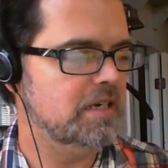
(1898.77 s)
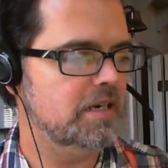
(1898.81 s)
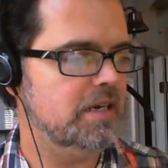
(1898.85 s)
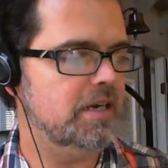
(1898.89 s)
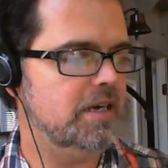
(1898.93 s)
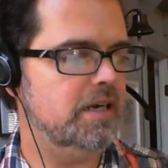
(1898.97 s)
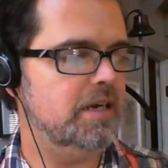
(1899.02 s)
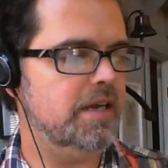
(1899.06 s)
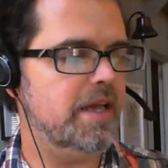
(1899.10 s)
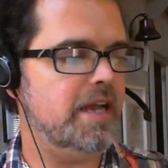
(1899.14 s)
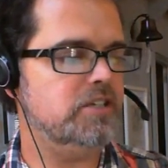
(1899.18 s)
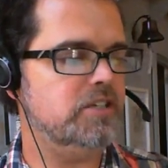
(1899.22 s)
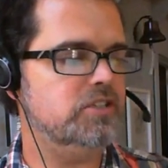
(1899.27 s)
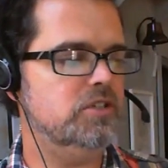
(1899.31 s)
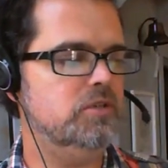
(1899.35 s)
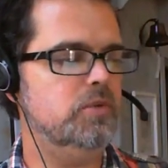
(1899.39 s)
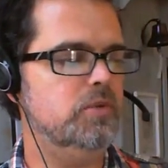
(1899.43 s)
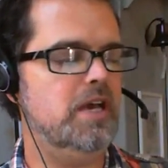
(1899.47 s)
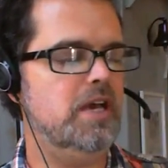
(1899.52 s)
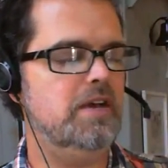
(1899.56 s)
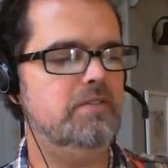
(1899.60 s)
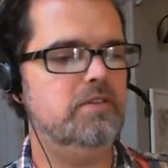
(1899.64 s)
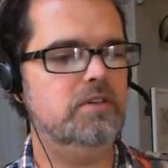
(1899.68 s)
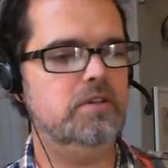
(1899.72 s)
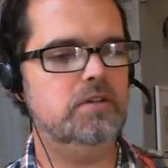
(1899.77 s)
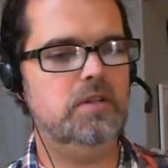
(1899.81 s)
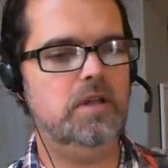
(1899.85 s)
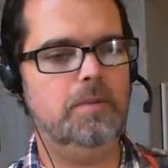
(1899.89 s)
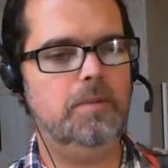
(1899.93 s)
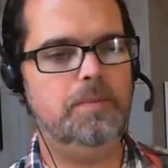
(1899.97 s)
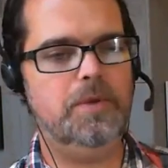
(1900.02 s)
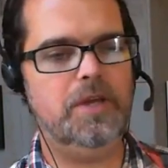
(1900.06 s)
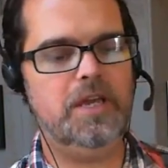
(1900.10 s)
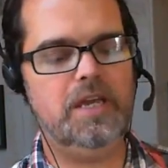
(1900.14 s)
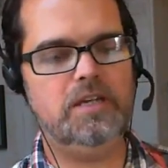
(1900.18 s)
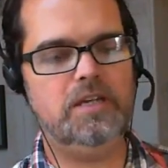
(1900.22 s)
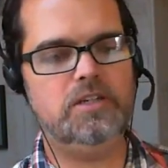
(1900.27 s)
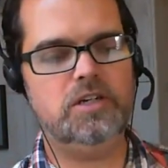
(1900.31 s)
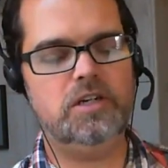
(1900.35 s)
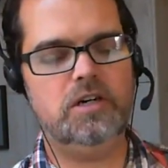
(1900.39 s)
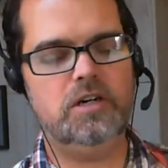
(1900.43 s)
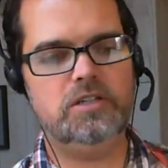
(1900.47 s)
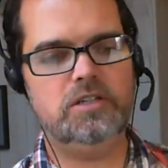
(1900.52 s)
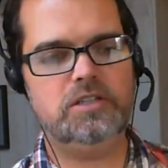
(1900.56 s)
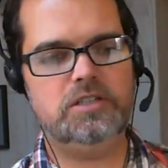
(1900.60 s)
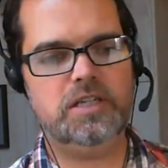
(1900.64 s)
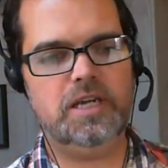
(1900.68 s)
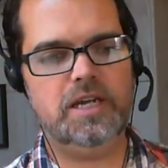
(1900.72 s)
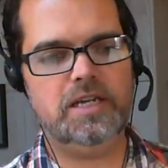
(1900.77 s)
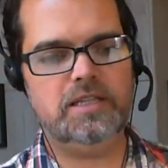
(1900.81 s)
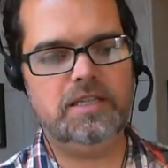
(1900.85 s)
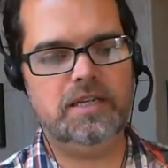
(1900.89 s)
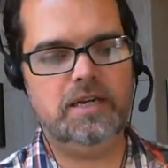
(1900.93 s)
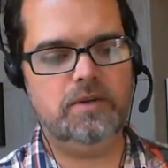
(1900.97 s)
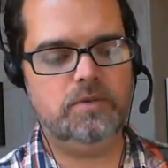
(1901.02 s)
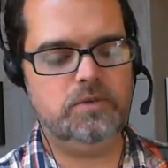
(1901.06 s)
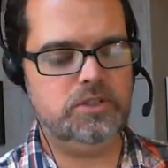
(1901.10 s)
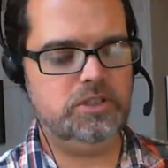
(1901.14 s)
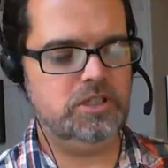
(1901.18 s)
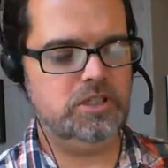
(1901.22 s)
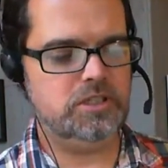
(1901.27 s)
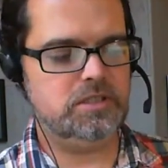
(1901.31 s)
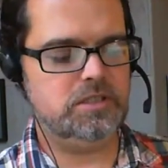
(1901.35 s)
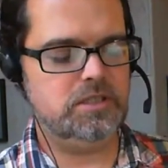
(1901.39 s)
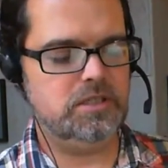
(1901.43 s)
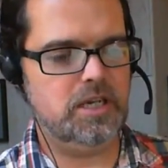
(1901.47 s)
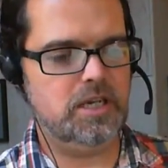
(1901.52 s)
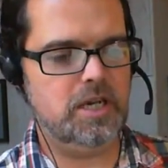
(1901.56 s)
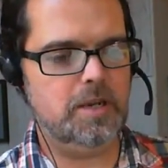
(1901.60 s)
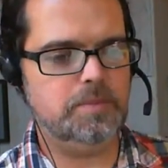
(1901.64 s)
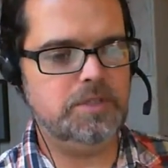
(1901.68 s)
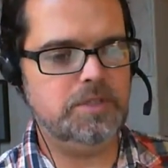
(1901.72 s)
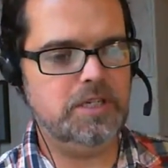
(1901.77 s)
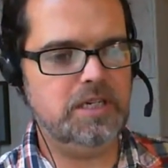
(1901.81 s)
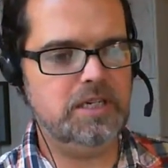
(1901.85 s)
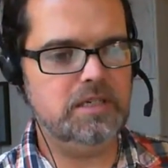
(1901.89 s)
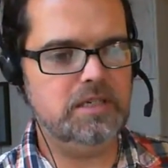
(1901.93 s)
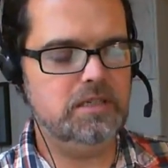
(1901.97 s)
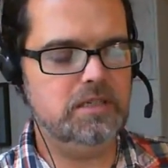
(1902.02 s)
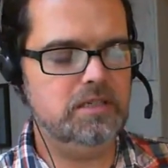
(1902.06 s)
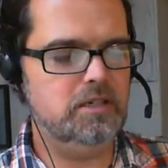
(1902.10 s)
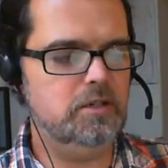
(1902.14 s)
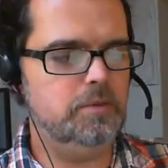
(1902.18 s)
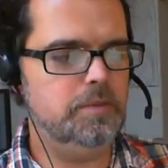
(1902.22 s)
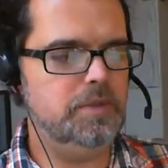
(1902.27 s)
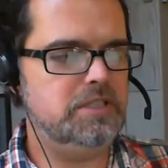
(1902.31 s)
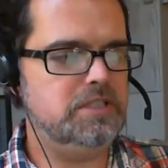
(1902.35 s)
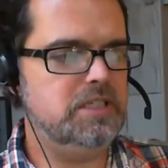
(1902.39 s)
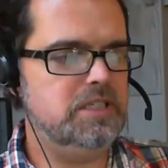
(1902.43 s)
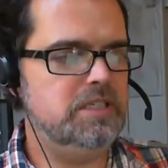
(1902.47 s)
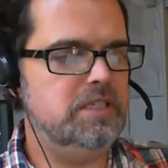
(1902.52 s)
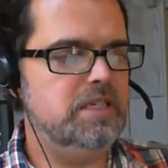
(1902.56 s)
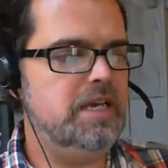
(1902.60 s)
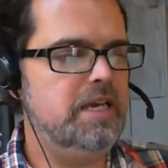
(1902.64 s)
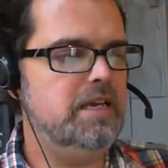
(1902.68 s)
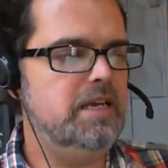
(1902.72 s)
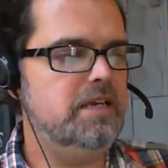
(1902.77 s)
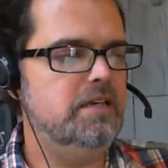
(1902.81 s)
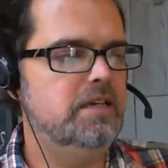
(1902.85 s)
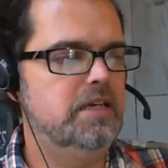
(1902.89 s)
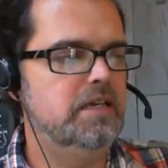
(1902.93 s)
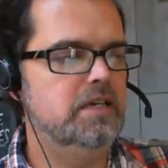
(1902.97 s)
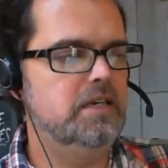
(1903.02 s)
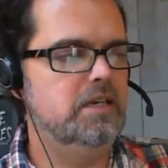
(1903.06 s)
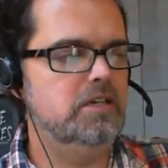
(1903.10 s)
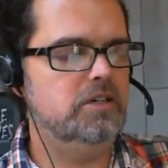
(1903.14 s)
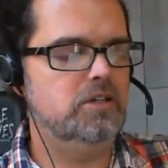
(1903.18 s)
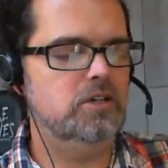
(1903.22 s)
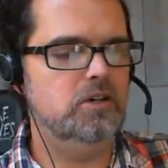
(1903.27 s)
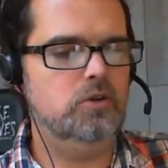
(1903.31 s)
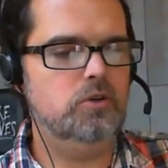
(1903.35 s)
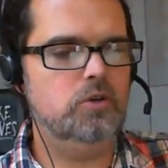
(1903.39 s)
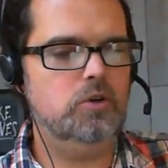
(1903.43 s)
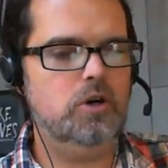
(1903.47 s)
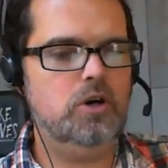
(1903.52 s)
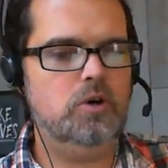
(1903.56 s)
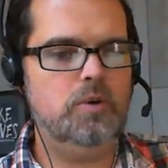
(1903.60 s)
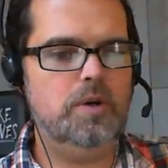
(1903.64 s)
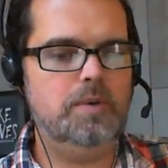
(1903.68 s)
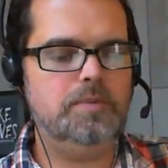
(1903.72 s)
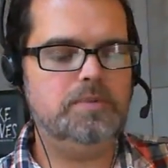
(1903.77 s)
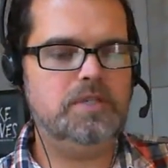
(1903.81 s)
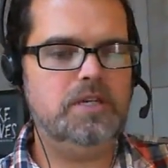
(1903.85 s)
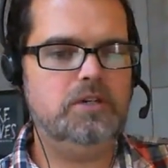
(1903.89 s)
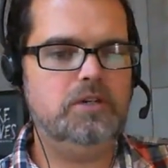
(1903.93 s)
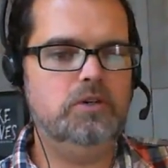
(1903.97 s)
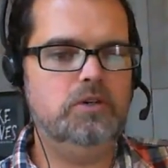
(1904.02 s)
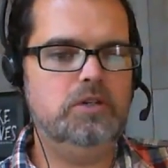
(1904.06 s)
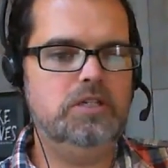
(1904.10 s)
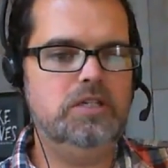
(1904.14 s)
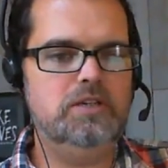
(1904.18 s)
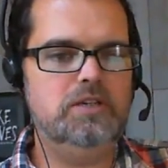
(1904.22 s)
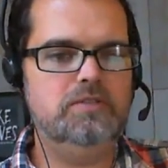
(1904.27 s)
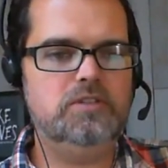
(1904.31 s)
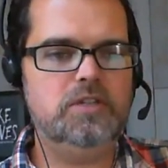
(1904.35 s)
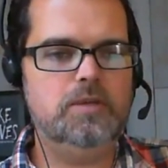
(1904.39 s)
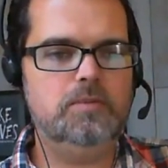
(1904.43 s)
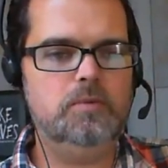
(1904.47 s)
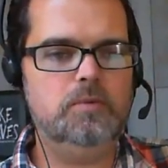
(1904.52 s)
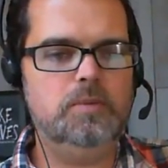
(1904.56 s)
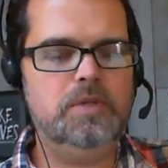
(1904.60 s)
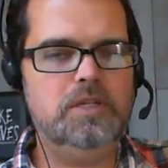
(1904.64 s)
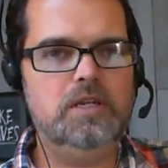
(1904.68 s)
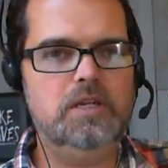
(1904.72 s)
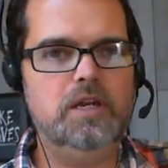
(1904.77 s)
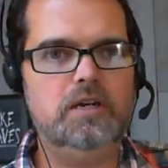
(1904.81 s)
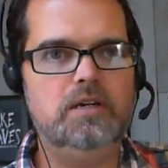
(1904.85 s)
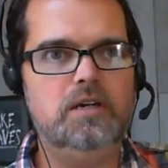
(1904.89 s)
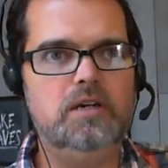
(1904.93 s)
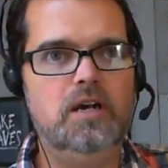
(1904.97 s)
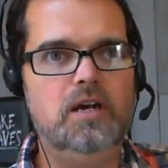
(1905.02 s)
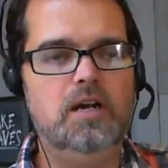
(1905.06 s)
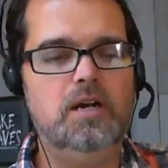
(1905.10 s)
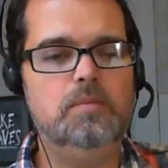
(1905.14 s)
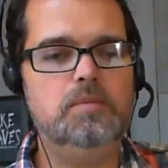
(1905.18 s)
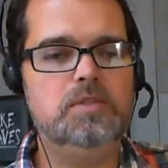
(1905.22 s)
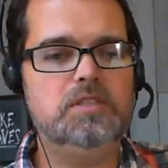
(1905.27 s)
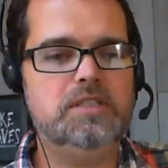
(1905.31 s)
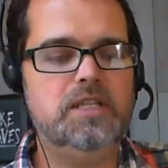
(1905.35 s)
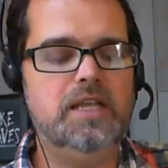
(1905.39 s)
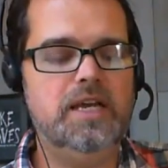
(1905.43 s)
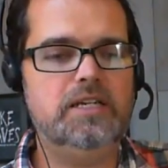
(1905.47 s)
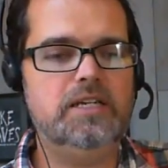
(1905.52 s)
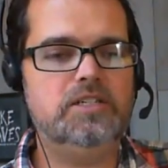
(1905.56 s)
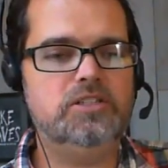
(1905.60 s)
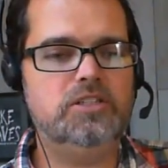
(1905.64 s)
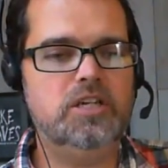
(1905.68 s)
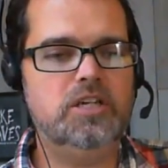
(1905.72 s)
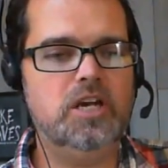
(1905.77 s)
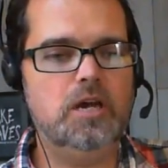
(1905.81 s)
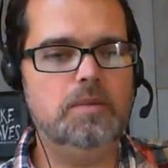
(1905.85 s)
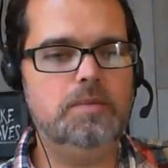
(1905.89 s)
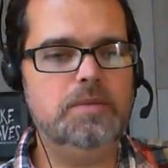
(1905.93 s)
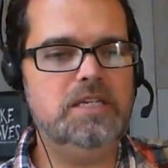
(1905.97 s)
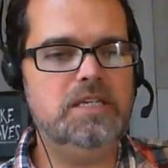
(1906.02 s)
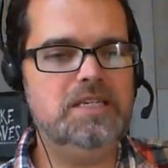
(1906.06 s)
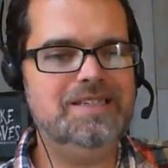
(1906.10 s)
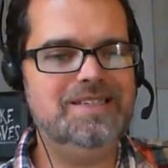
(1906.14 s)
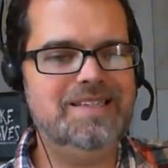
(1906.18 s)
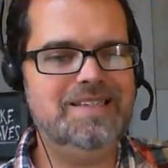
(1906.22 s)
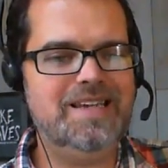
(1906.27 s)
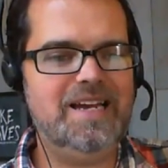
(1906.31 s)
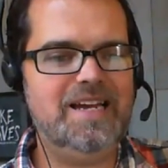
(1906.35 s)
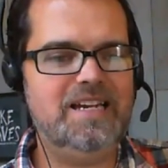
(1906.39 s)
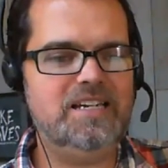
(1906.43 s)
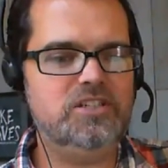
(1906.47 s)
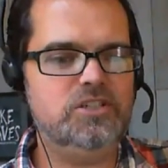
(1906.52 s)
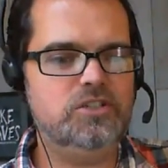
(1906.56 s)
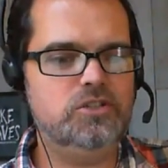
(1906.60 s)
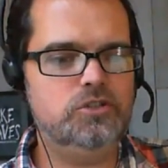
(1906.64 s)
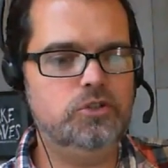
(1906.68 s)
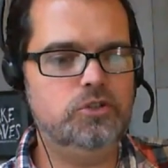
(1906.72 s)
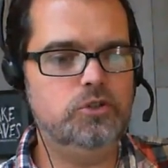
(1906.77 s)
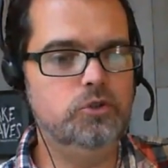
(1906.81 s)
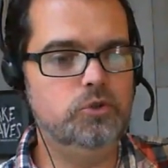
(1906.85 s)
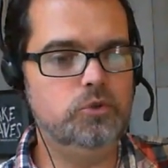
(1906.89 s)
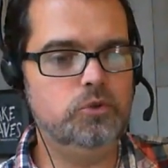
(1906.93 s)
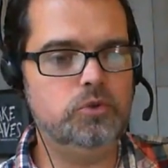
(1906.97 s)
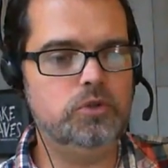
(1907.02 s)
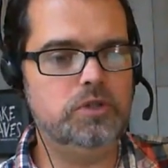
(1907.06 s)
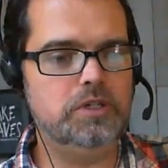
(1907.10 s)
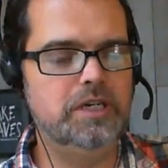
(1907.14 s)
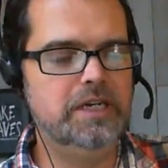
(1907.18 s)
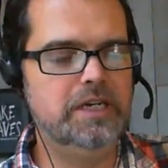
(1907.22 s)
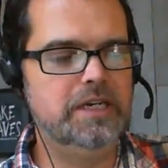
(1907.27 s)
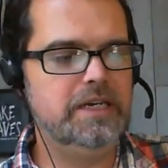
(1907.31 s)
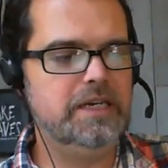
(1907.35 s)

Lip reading: Actually, we have a page on our site that I was just updating a little bit today. Go to our website, go to givewp.com/coming-soon.